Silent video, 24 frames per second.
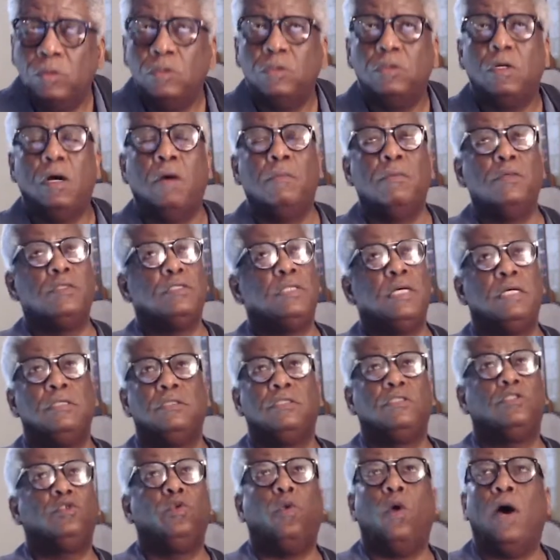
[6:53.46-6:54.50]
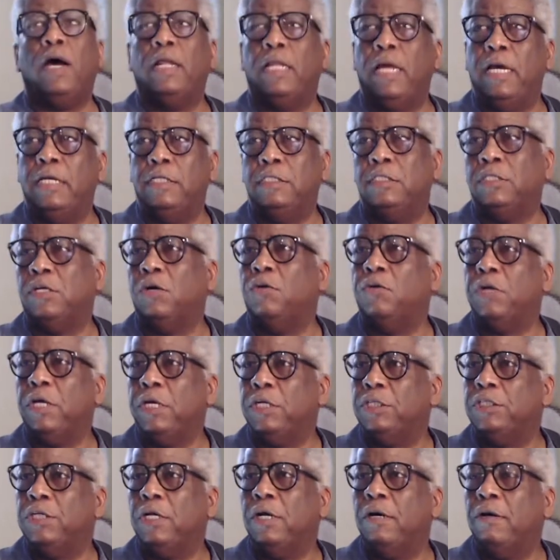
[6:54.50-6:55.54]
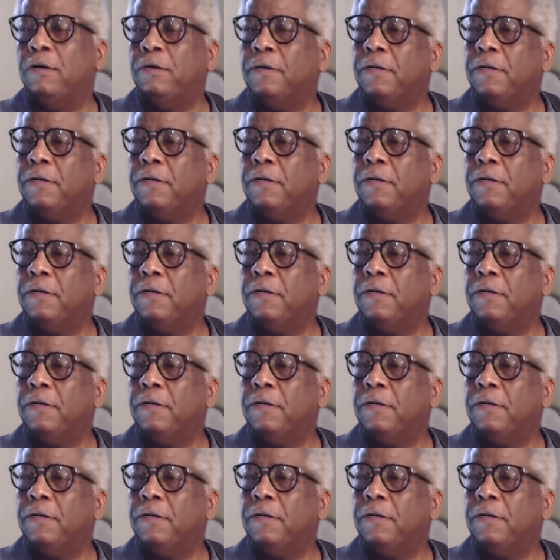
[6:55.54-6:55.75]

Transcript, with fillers: almost sounds Twilight Zone-ish, you know.